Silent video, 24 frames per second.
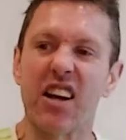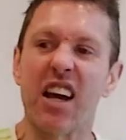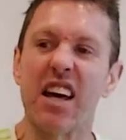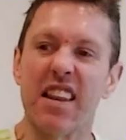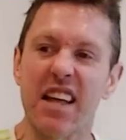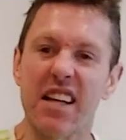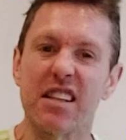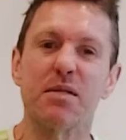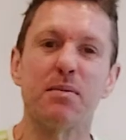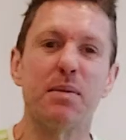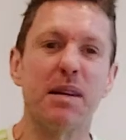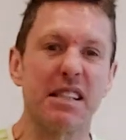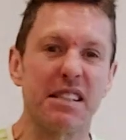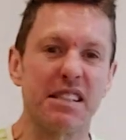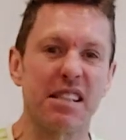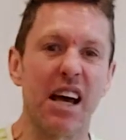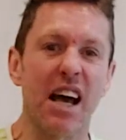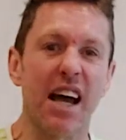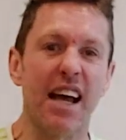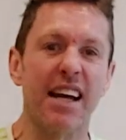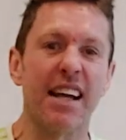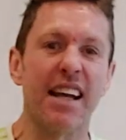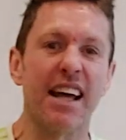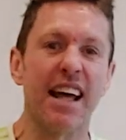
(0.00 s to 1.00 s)
Okay, that's a bit
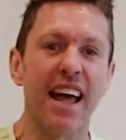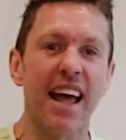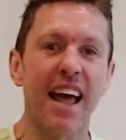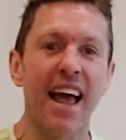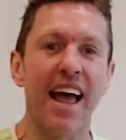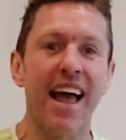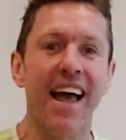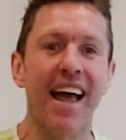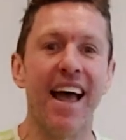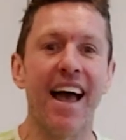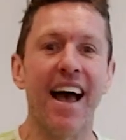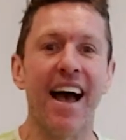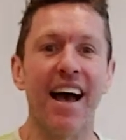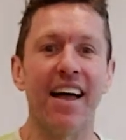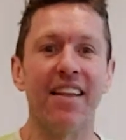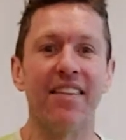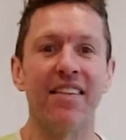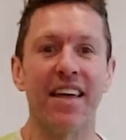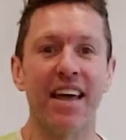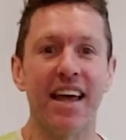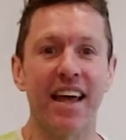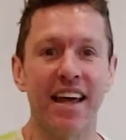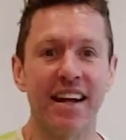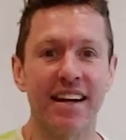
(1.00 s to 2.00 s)
tight. And
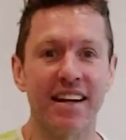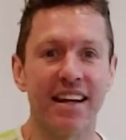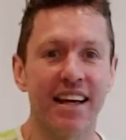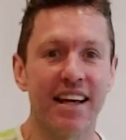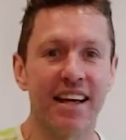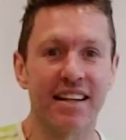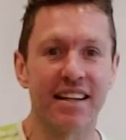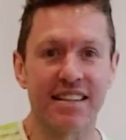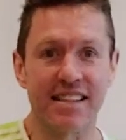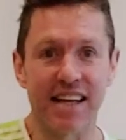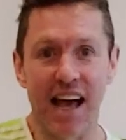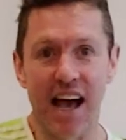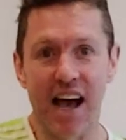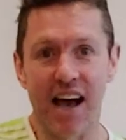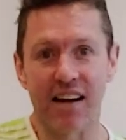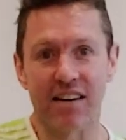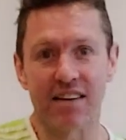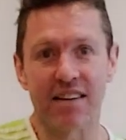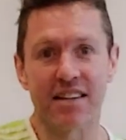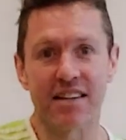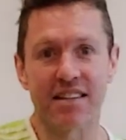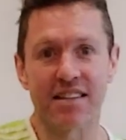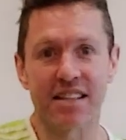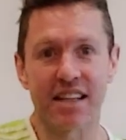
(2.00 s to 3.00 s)
then
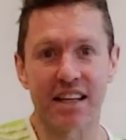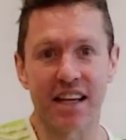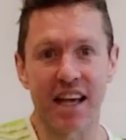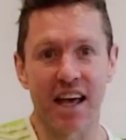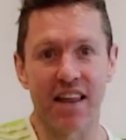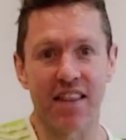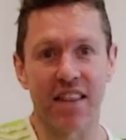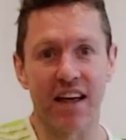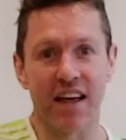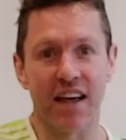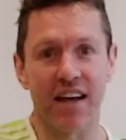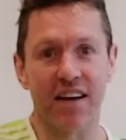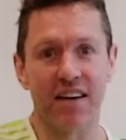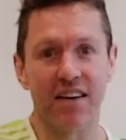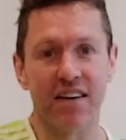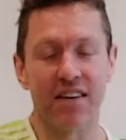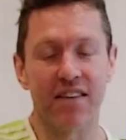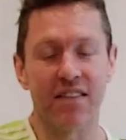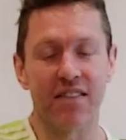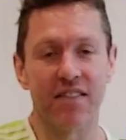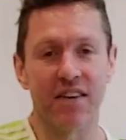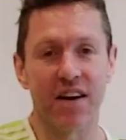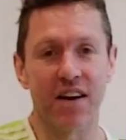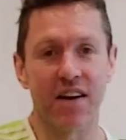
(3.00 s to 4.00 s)
down together.
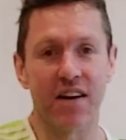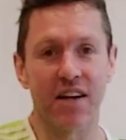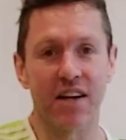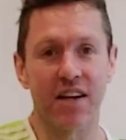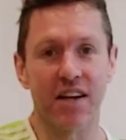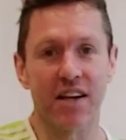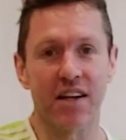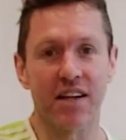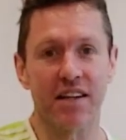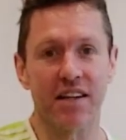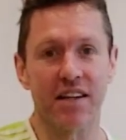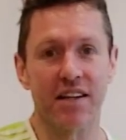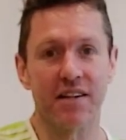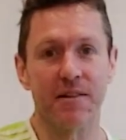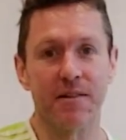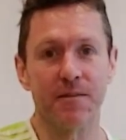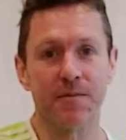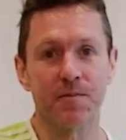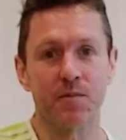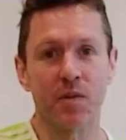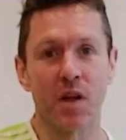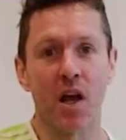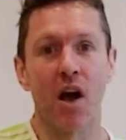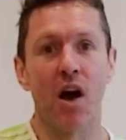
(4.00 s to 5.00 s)
Very good.
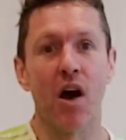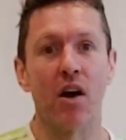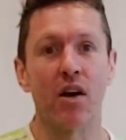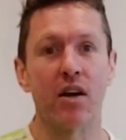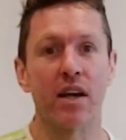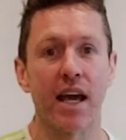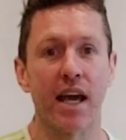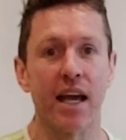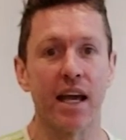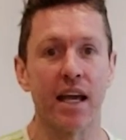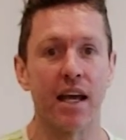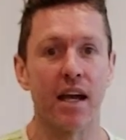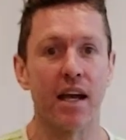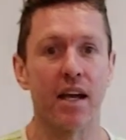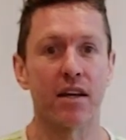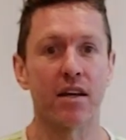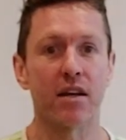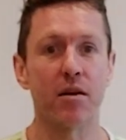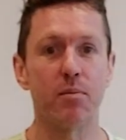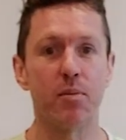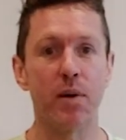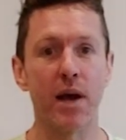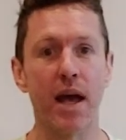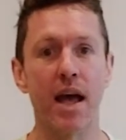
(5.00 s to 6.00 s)
Okay,
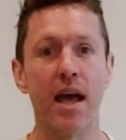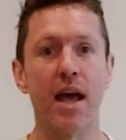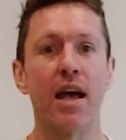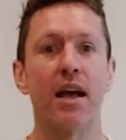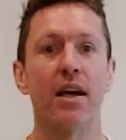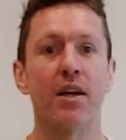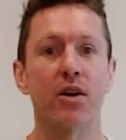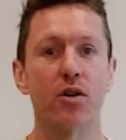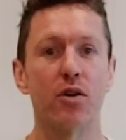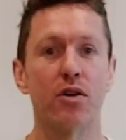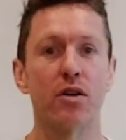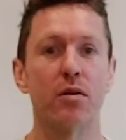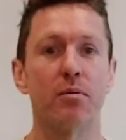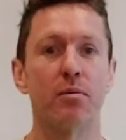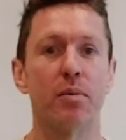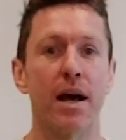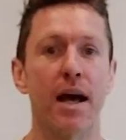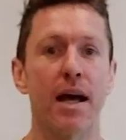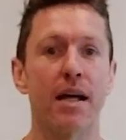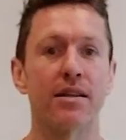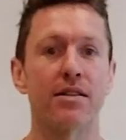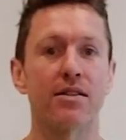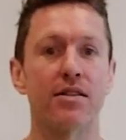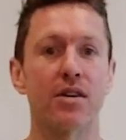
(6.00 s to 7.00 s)
compare good and
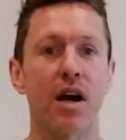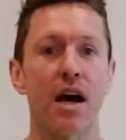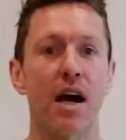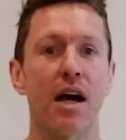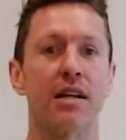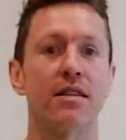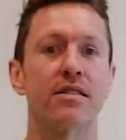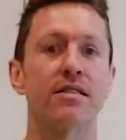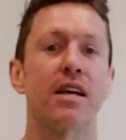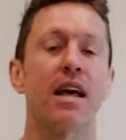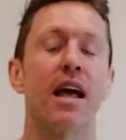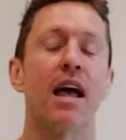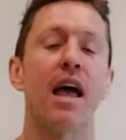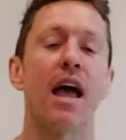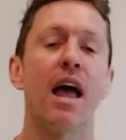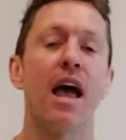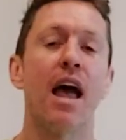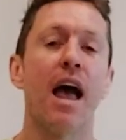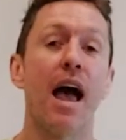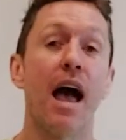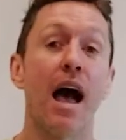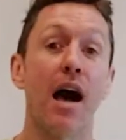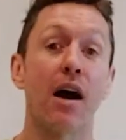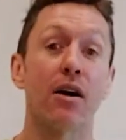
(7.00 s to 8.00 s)
bad sides.
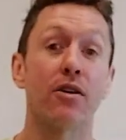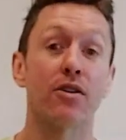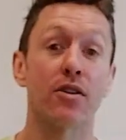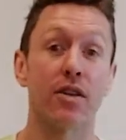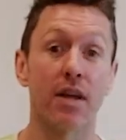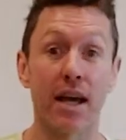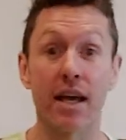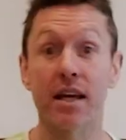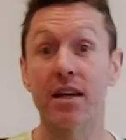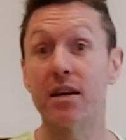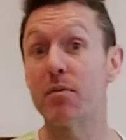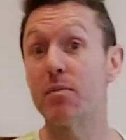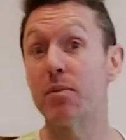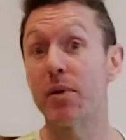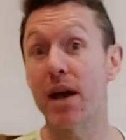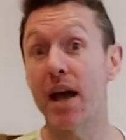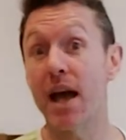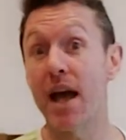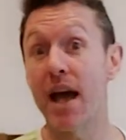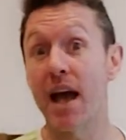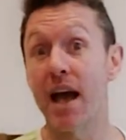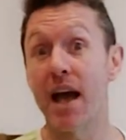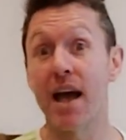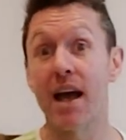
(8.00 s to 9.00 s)
How do they
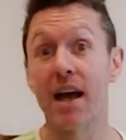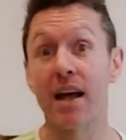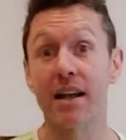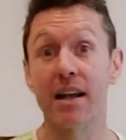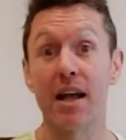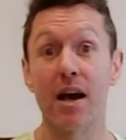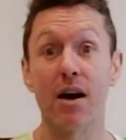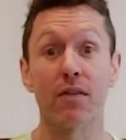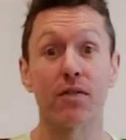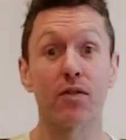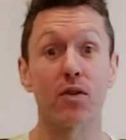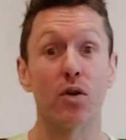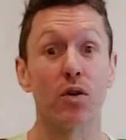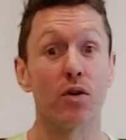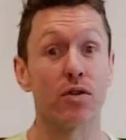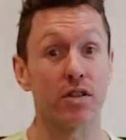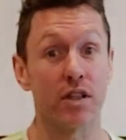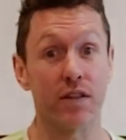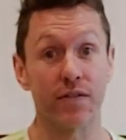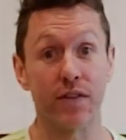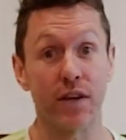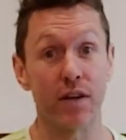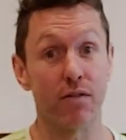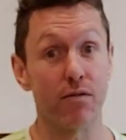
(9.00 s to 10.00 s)
compare? Now, of course,
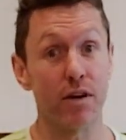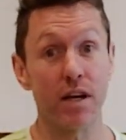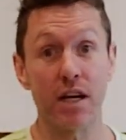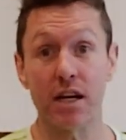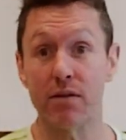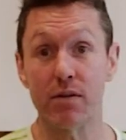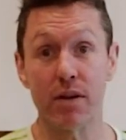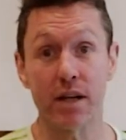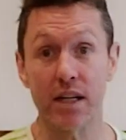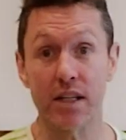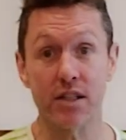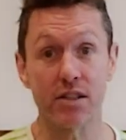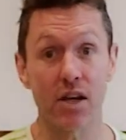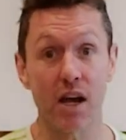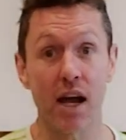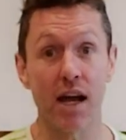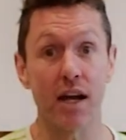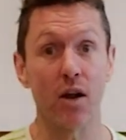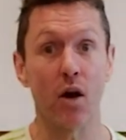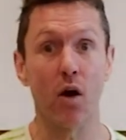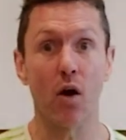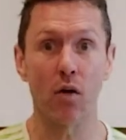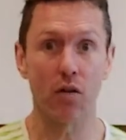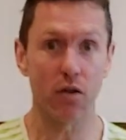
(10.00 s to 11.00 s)
if they're really
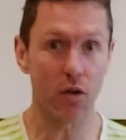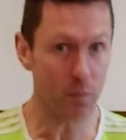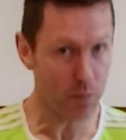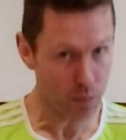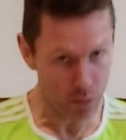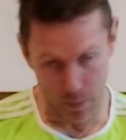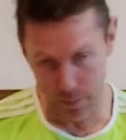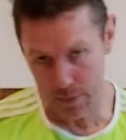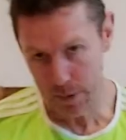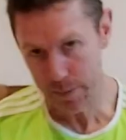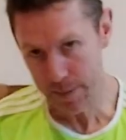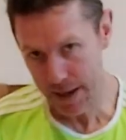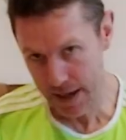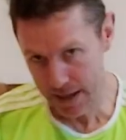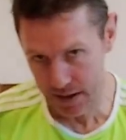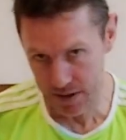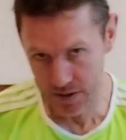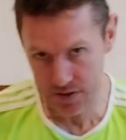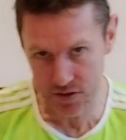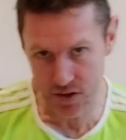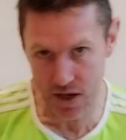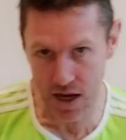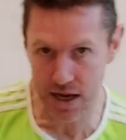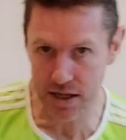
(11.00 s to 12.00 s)
tight on the
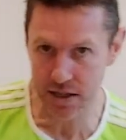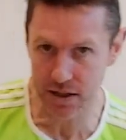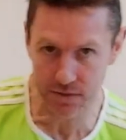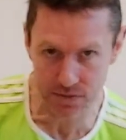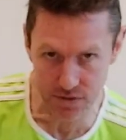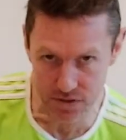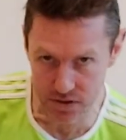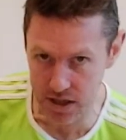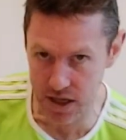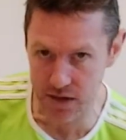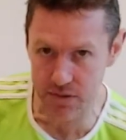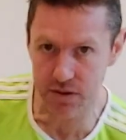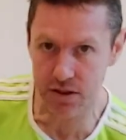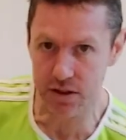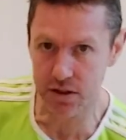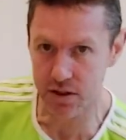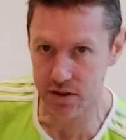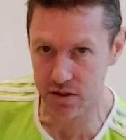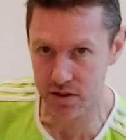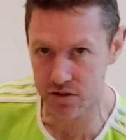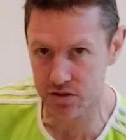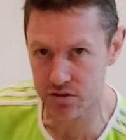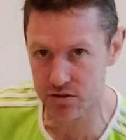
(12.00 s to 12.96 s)
problematic side, you've definitely got to